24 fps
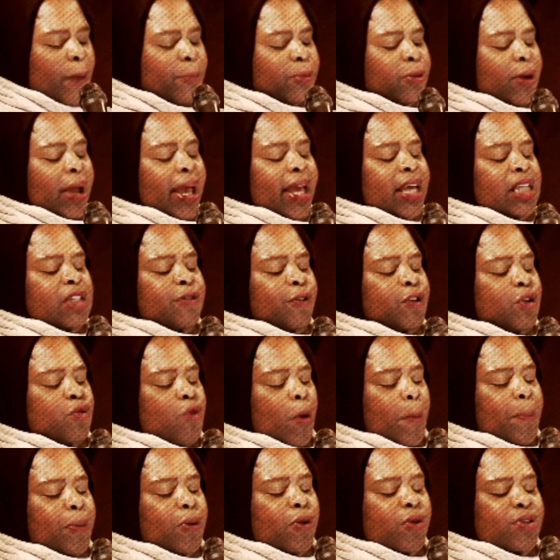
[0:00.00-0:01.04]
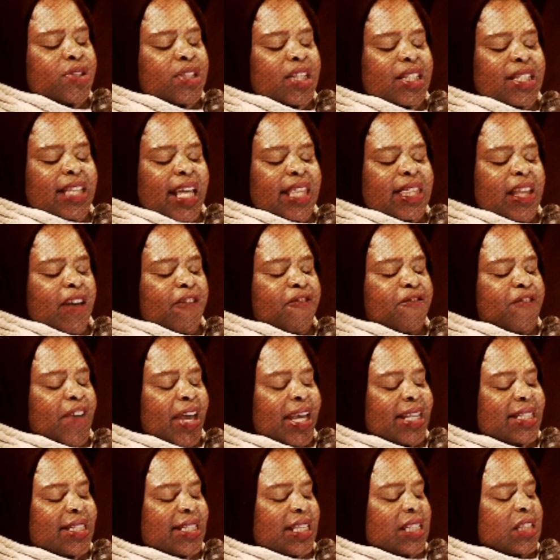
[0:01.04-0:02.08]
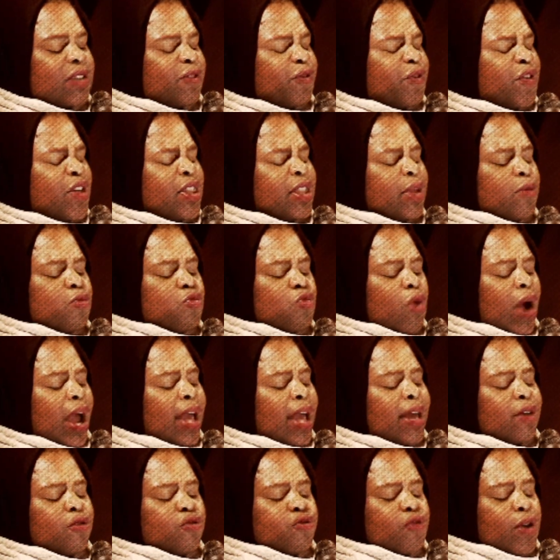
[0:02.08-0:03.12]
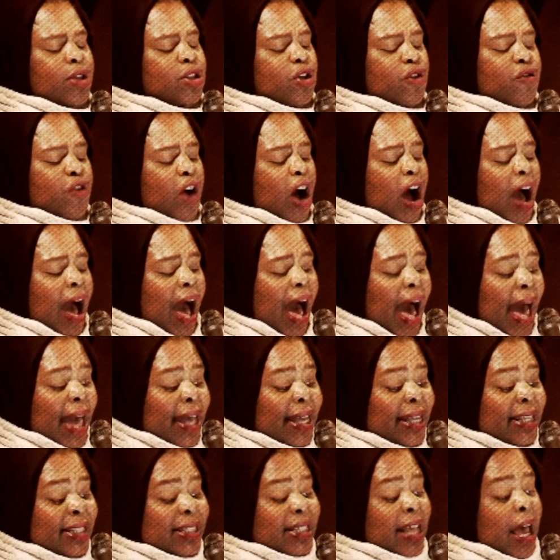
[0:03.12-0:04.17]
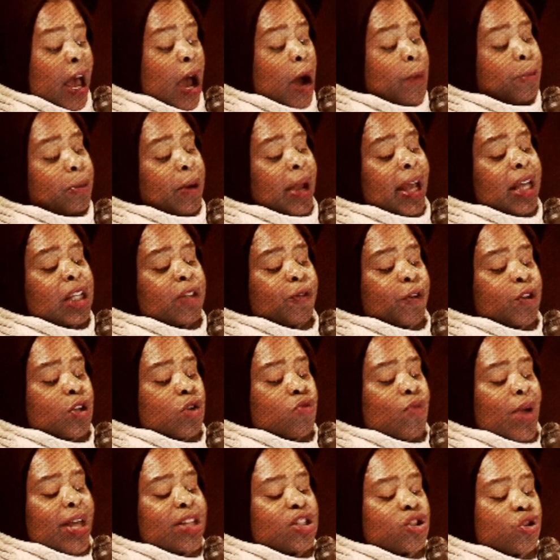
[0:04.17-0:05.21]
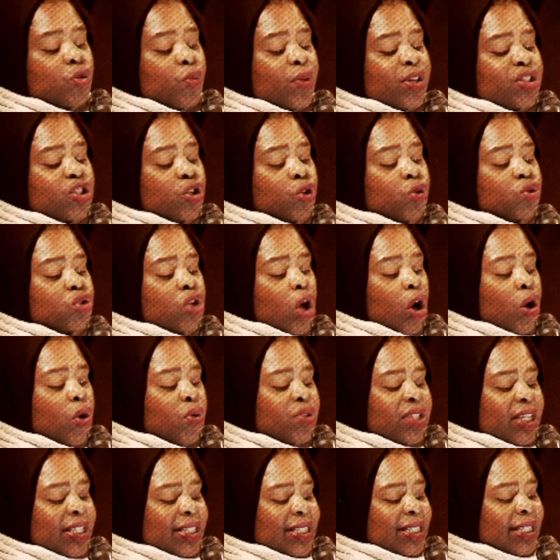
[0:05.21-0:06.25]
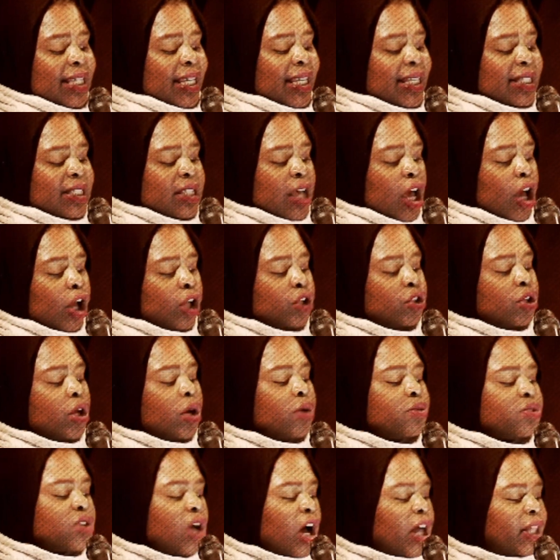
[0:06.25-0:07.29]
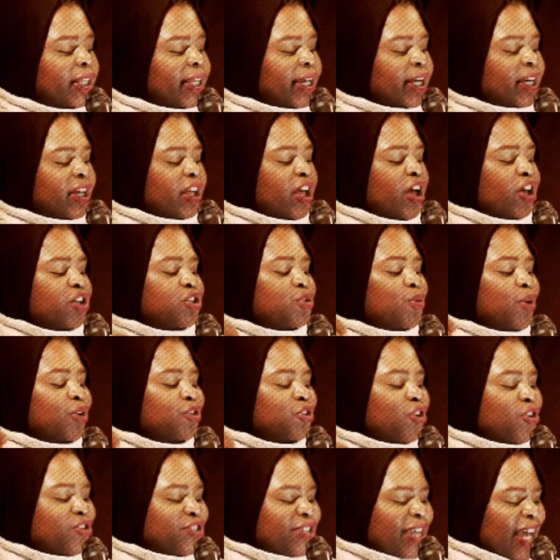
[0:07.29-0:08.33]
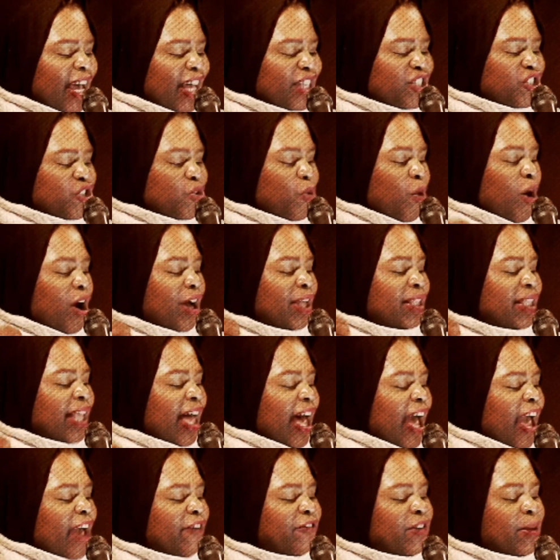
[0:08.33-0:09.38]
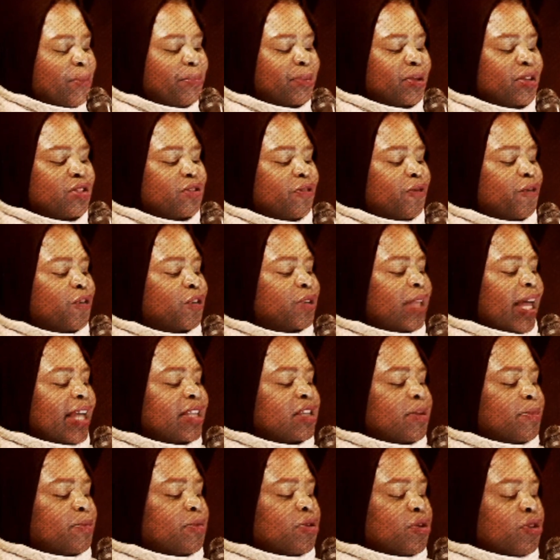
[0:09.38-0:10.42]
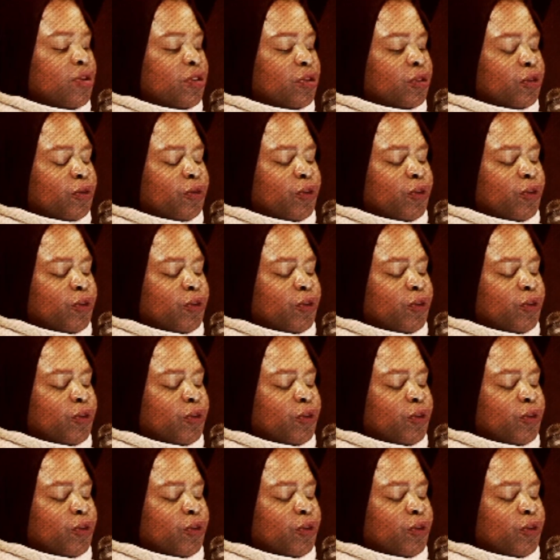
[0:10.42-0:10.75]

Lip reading: Prayers for the reporters and their faces thinning right in front of our eyes. Prayers for the rescuers who told his niece, no darling, you are not dead, you are alive and beautiful like the moon.